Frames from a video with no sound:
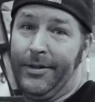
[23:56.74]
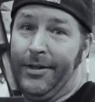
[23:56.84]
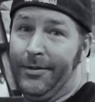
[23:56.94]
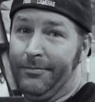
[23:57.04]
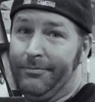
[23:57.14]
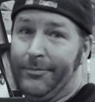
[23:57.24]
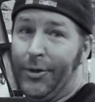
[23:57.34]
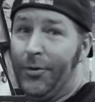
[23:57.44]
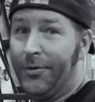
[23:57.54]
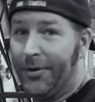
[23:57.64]
A
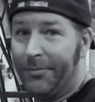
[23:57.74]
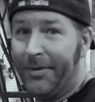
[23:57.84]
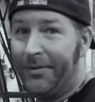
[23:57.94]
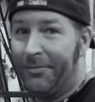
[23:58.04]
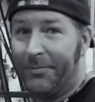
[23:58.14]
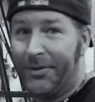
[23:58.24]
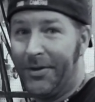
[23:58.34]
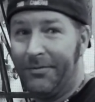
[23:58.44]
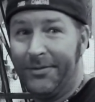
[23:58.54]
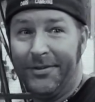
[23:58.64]
go kart made from a
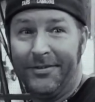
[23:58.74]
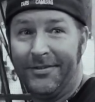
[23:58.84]
coffin?